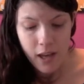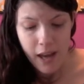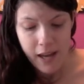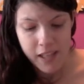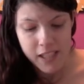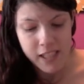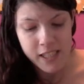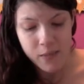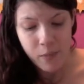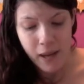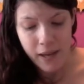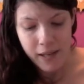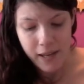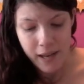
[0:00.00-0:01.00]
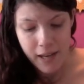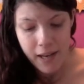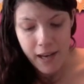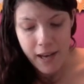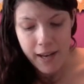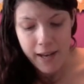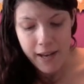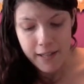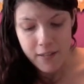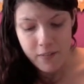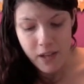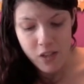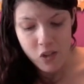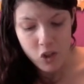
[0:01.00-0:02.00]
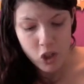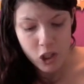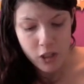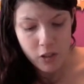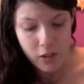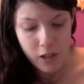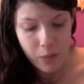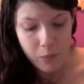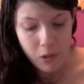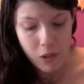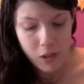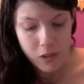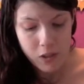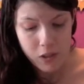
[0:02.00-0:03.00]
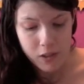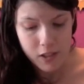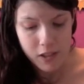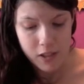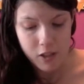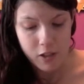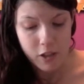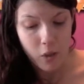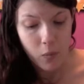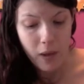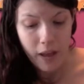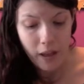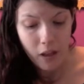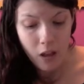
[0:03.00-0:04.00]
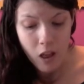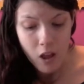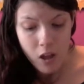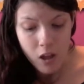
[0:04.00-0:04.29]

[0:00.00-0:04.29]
As she's packing, Haley finds a journal that belongs to her sister Noelle,